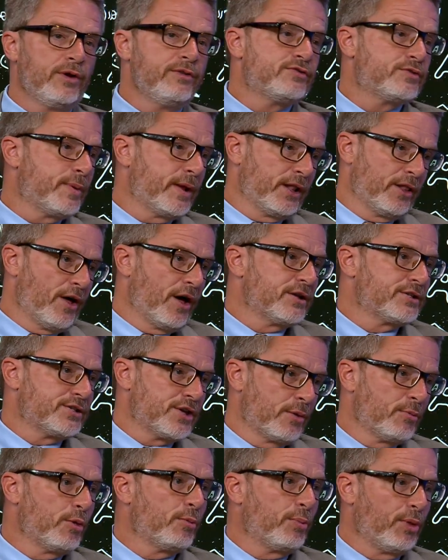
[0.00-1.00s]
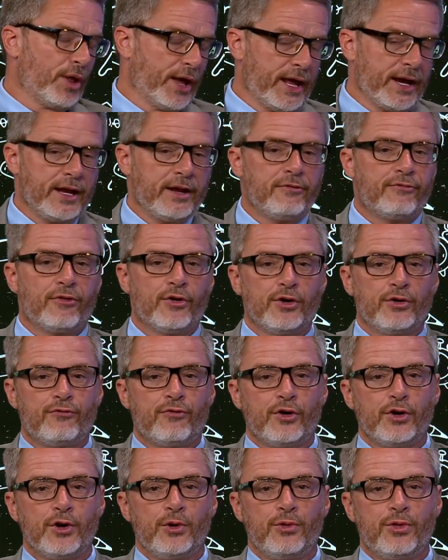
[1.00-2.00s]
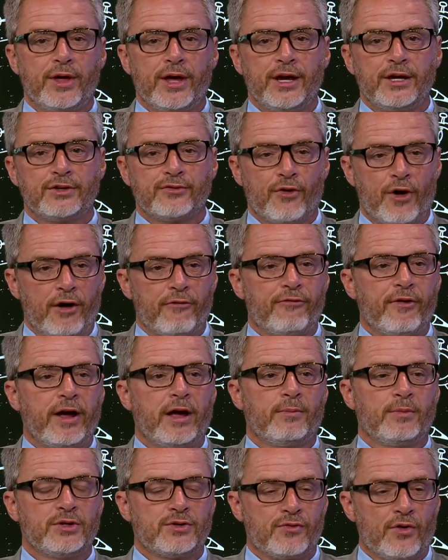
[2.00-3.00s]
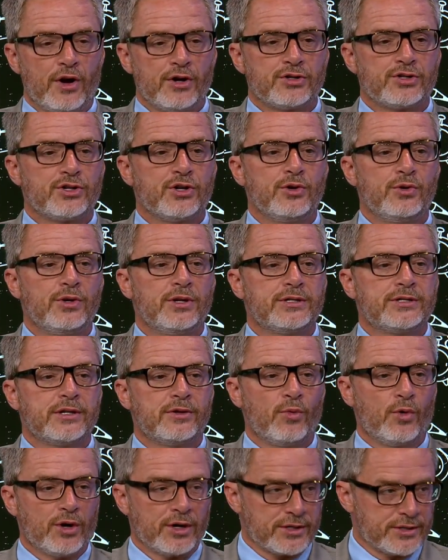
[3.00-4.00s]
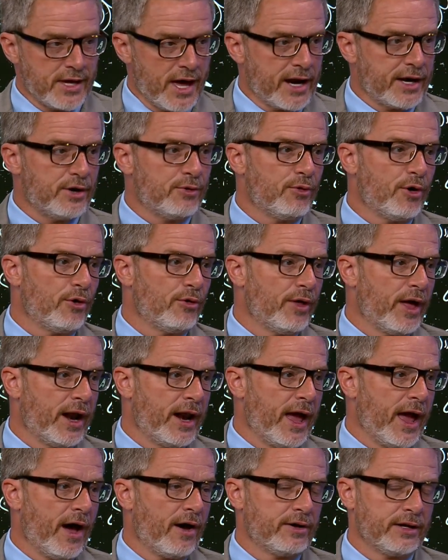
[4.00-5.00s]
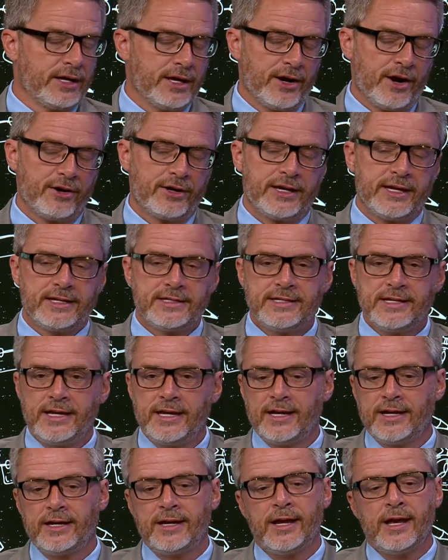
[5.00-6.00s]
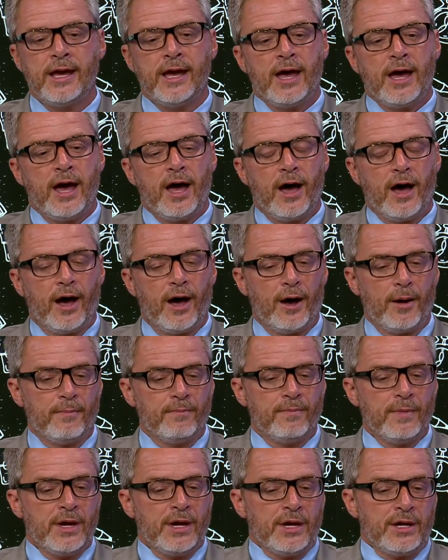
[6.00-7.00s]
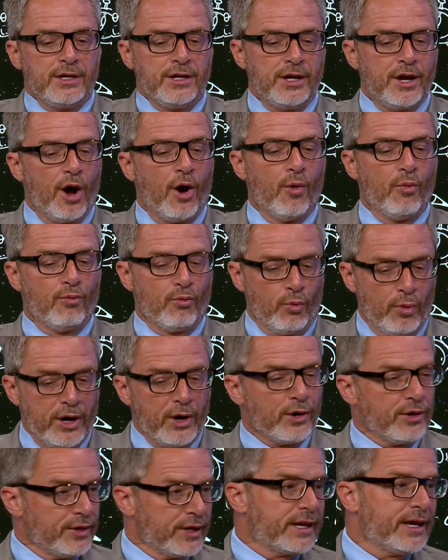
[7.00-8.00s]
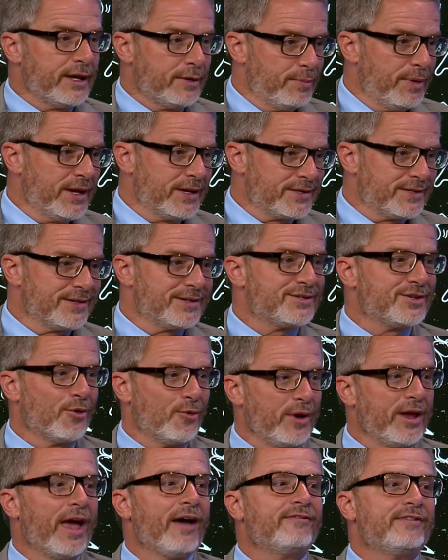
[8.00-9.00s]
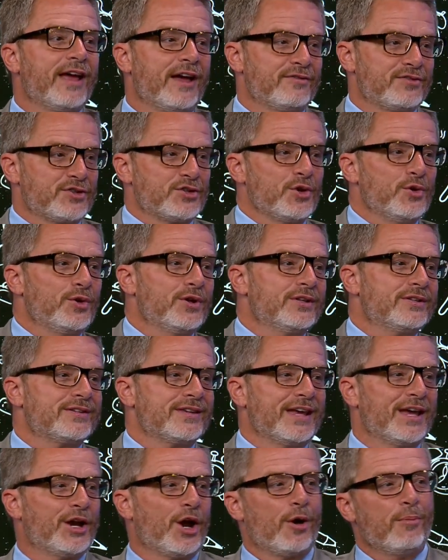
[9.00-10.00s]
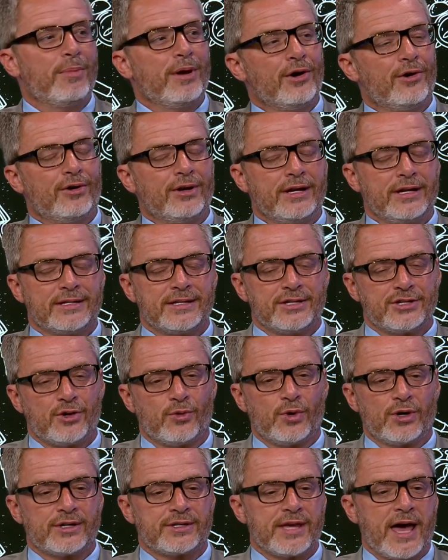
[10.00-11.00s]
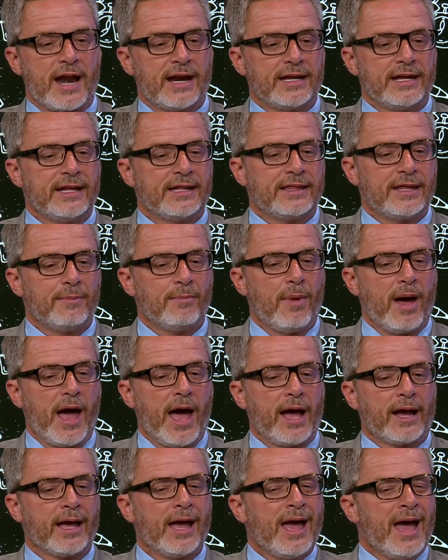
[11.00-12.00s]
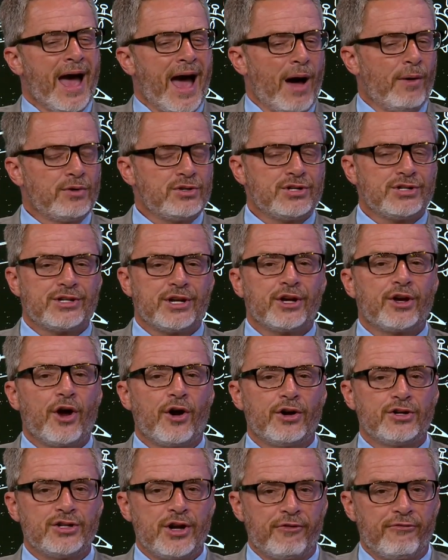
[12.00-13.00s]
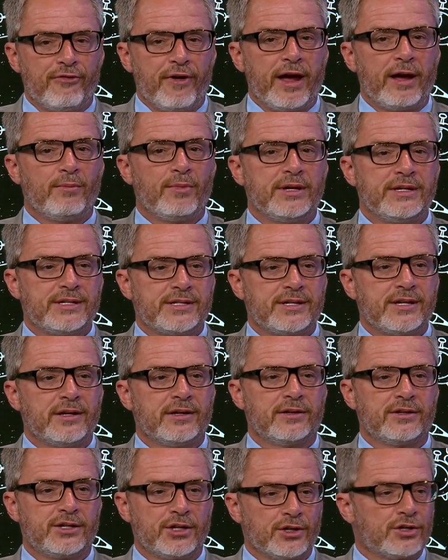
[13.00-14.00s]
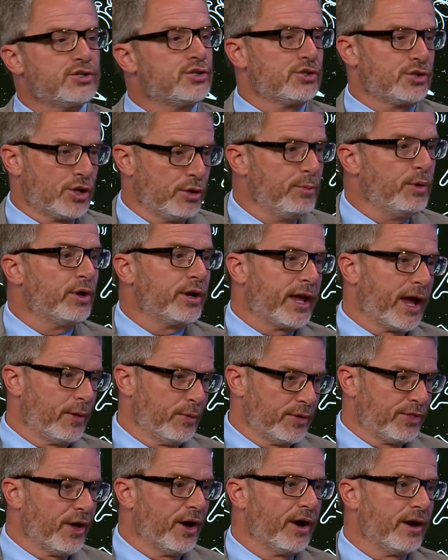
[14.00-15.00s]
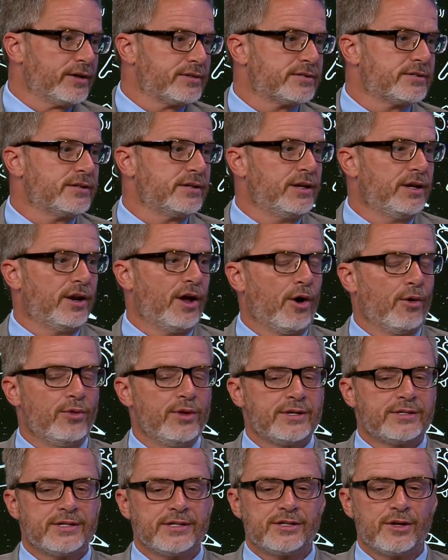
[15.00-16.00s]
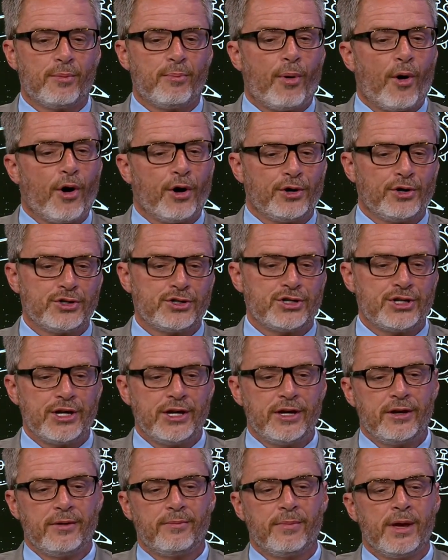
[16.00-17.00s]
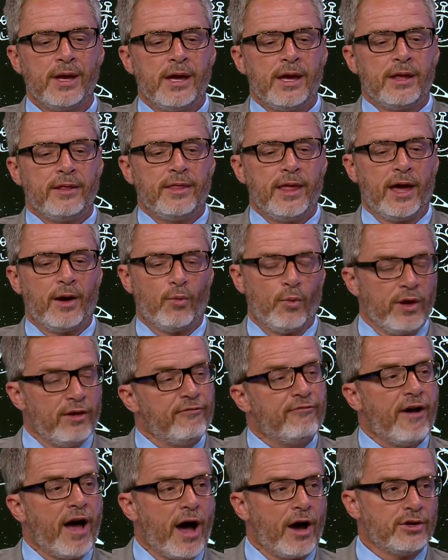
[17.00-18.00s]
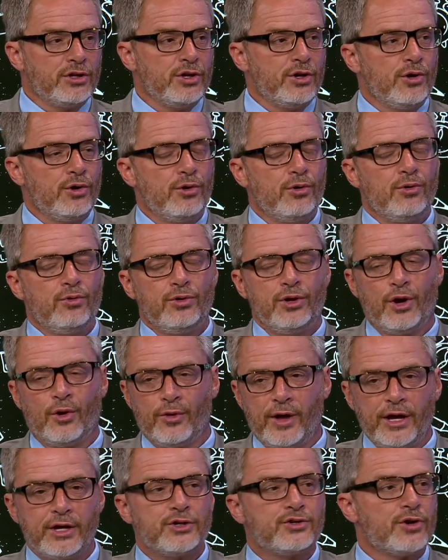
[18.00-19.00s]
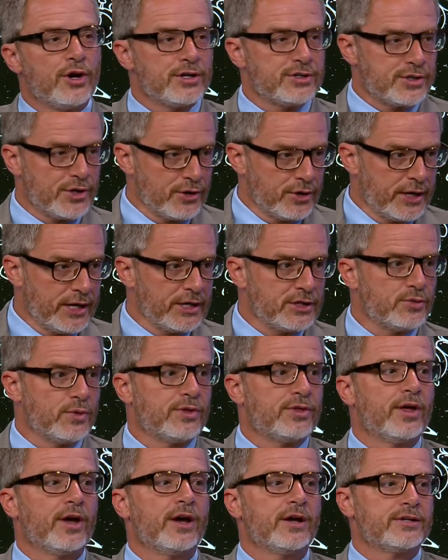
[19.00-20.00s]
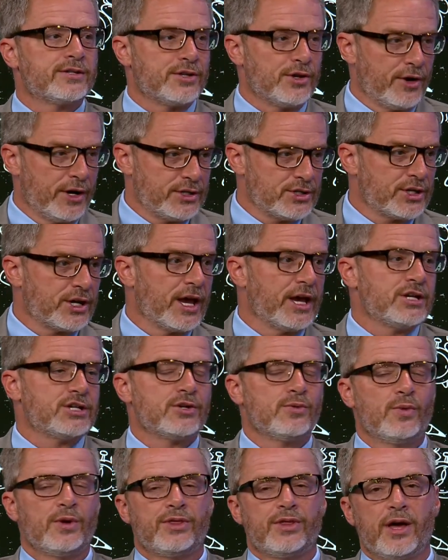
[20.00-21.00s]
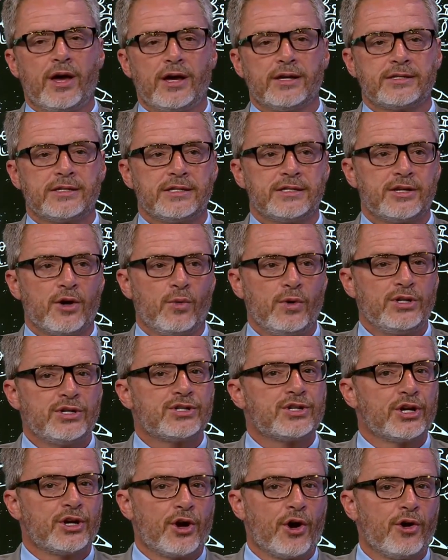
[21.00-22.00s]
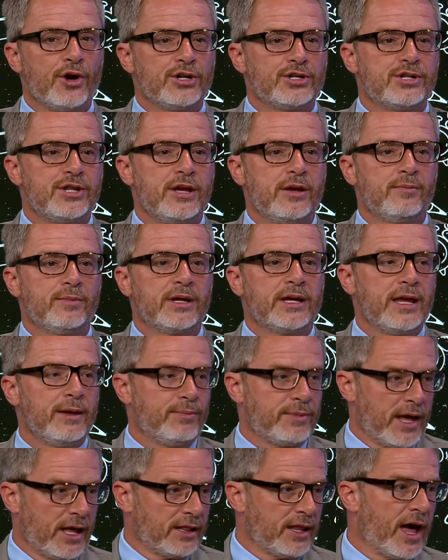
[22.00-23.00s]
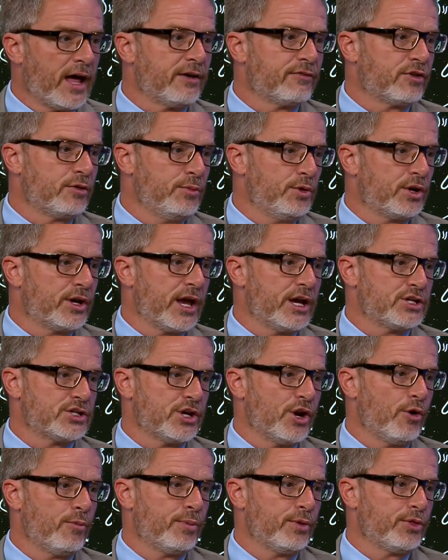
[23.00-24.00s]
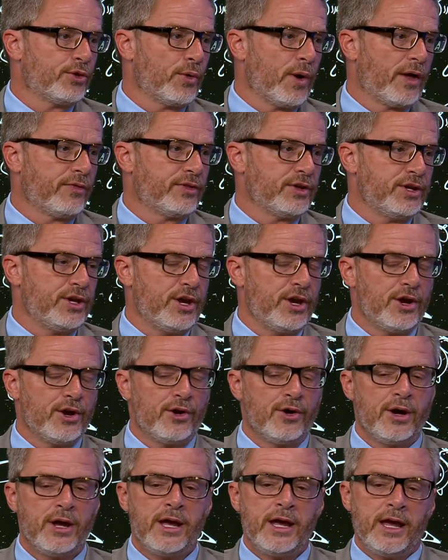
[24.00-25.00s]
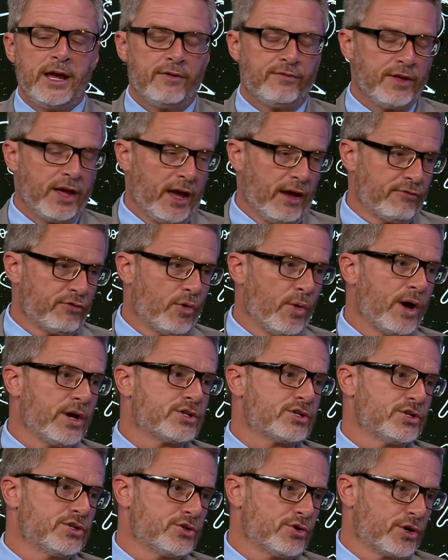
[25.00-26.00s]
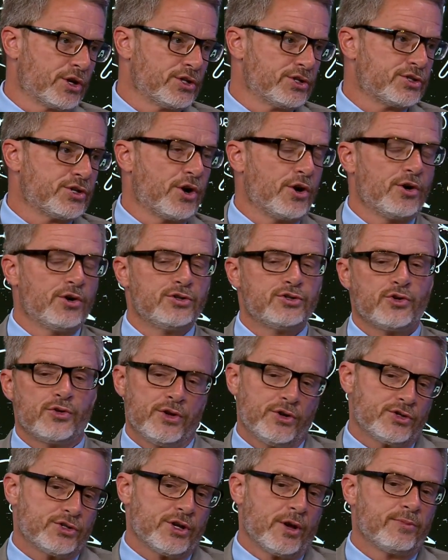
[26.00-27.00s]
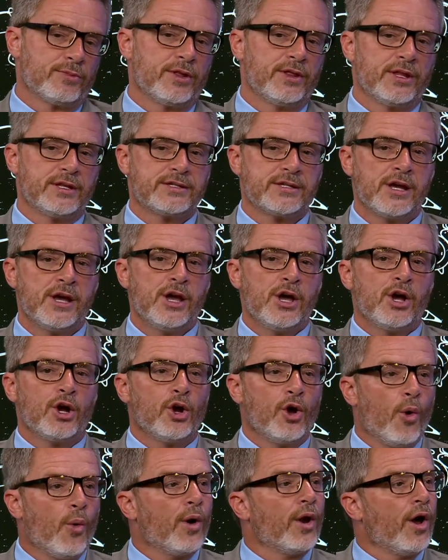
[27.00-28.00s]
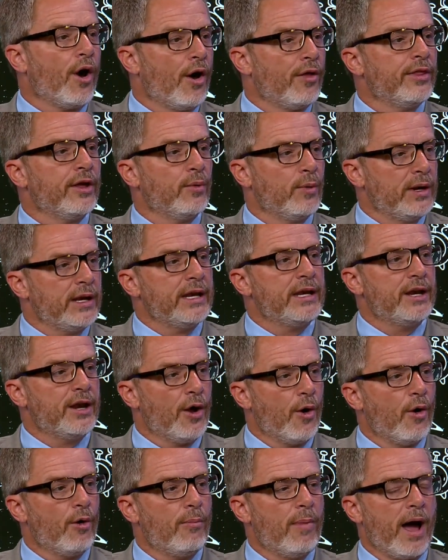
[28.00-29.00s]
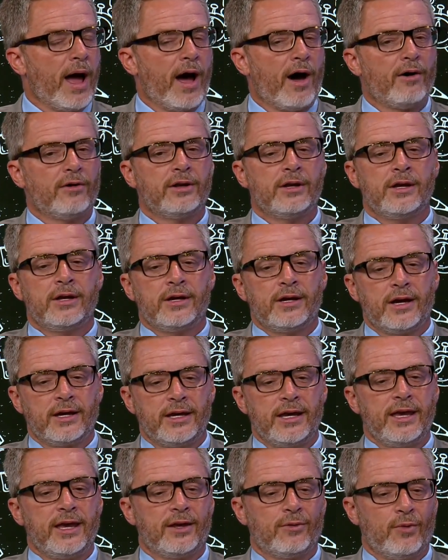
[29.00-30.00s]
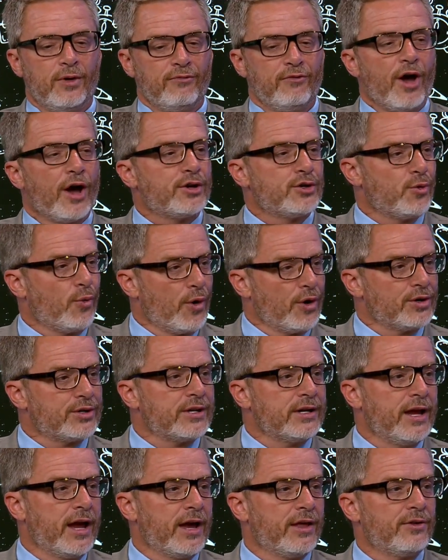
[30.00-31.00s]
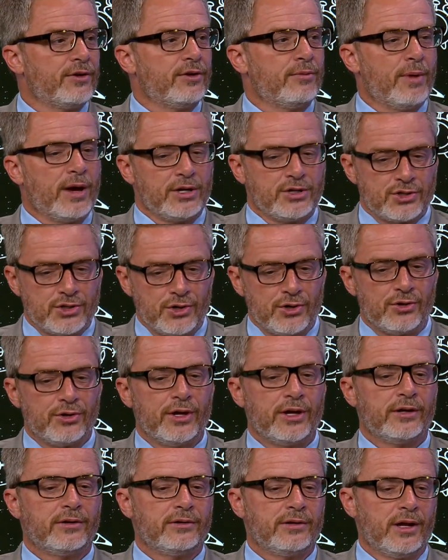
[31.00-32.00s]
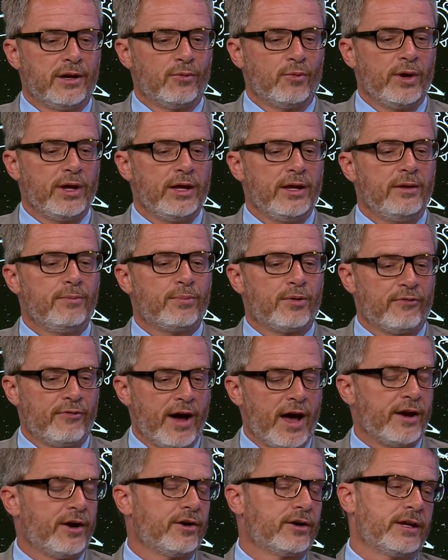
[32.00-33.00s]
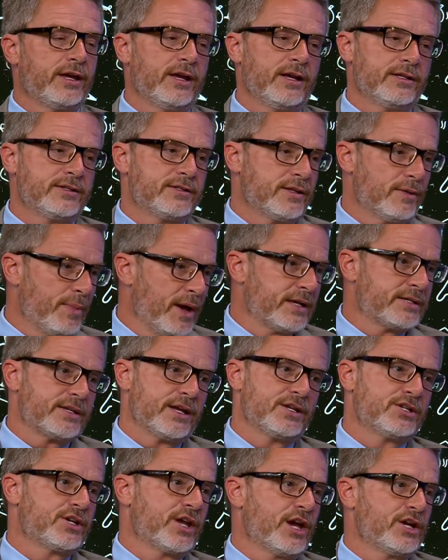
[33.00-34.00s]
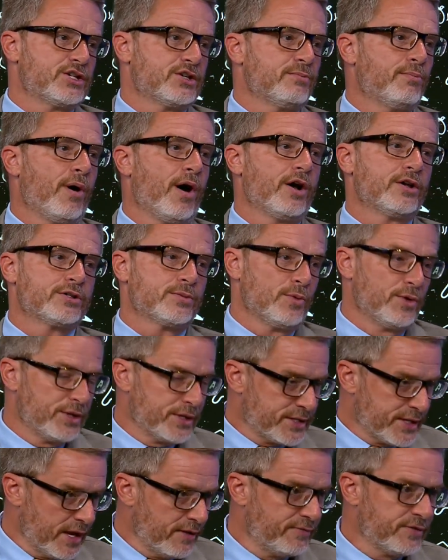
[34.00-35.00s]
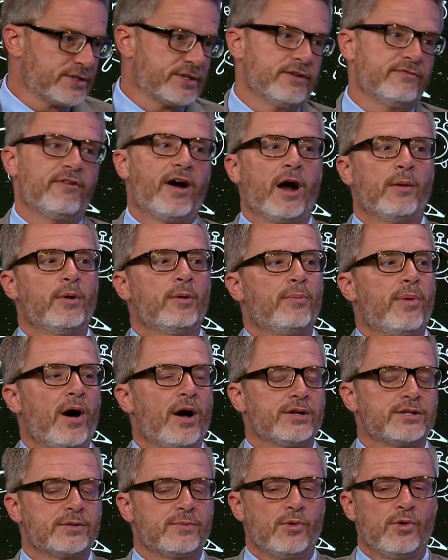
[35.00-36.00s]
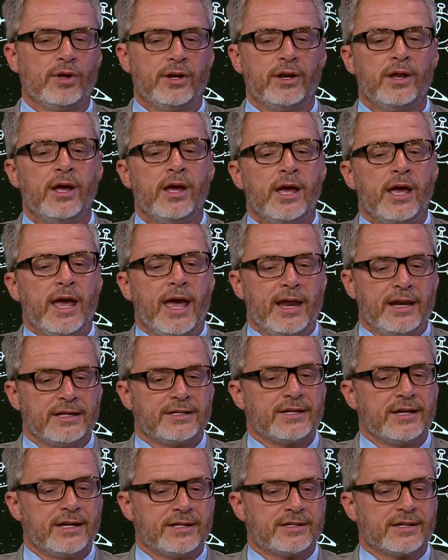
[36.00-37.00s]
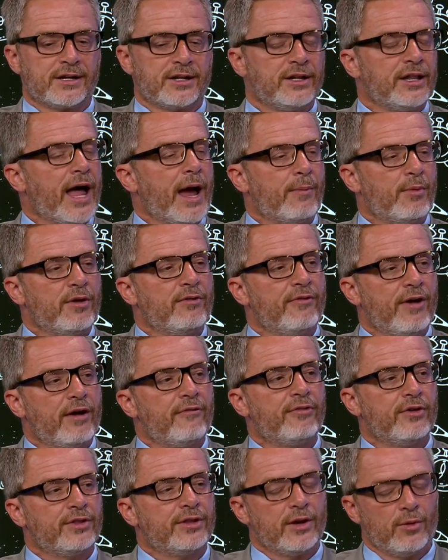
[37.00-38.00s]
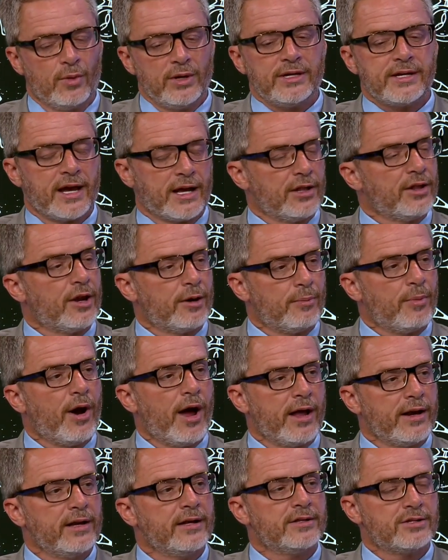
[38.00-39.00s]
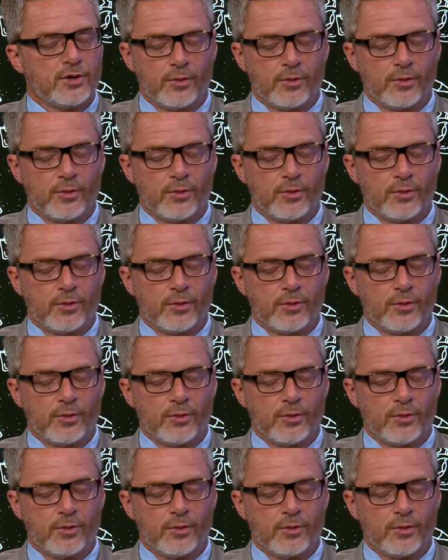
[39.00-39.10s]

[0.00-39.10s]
we've spent a lot of summer planning for, for new things for our families, for our students, and we're excited excited to roll that out and get our kids in. Um, you know, we're in the kid business, so we have to have students in our buildings, and so we're excited to get them back. I would just encourage our families to, to communicate with us. You know, this is a partnership that we value. You know, they entrust their kids with us, their education with us, and so we just encourage them to keep that line of communication open throughout the year. If they have questions or concerns, or there's something that's going on that we need to know about, again, we've got to work together to make sure that, that we provide our kids the best education possible in the safest environment possible. And, and it's, it's a collaborative effort that we take a lot of pride in.